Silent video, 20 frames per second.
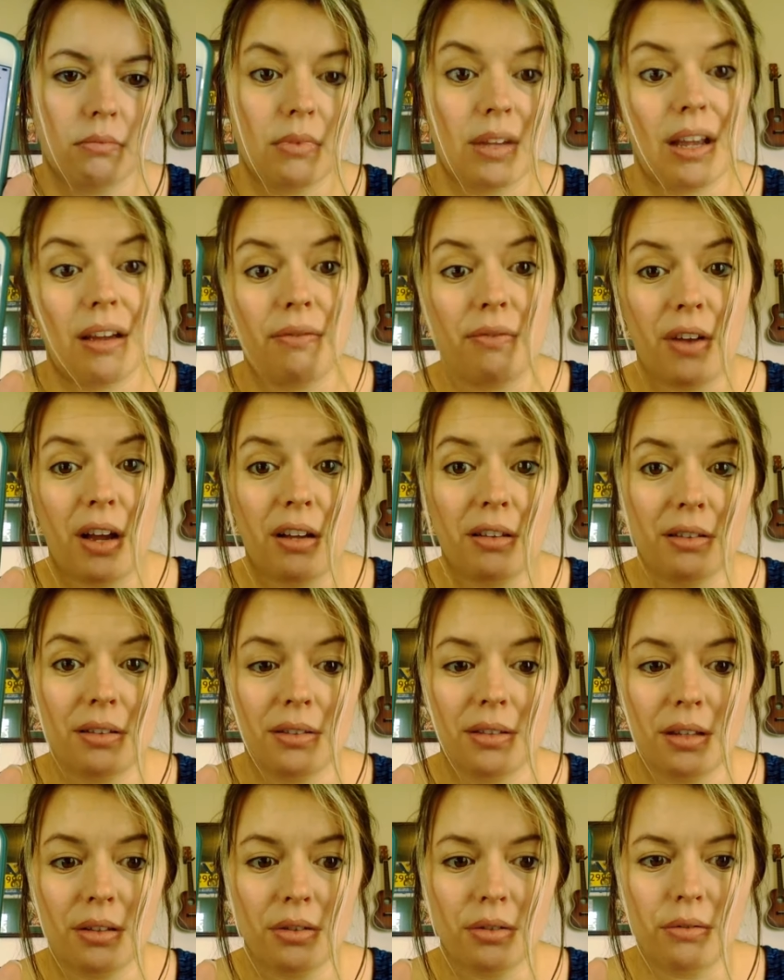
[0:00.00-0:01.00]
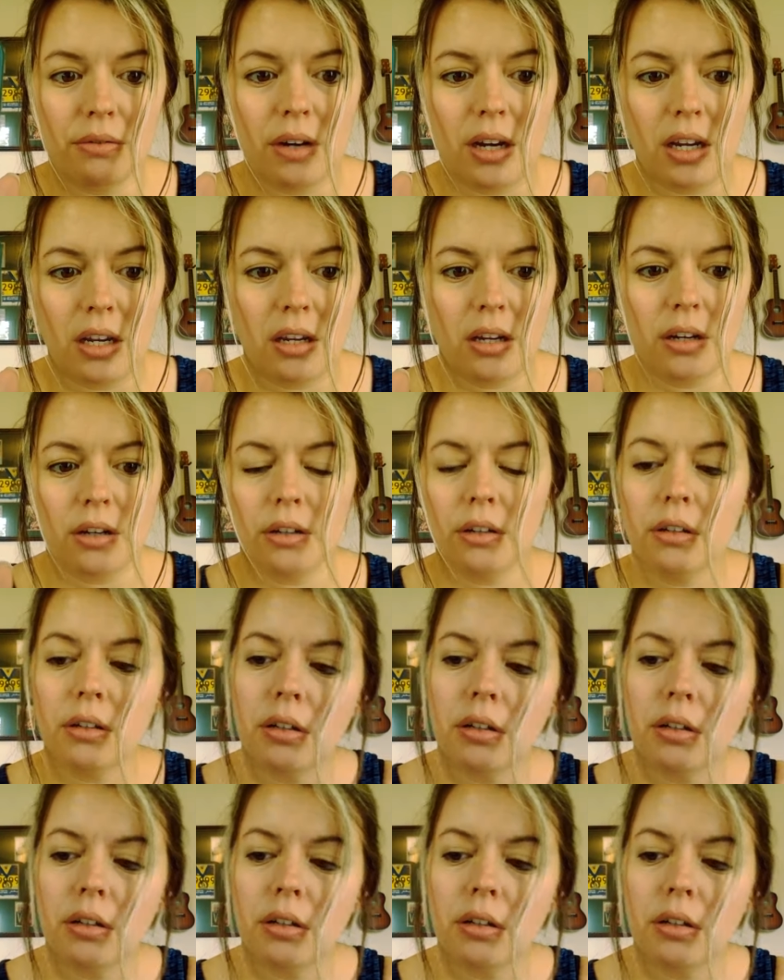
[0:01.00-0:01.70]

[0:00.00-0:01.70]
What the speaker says: I've got the sensor right here.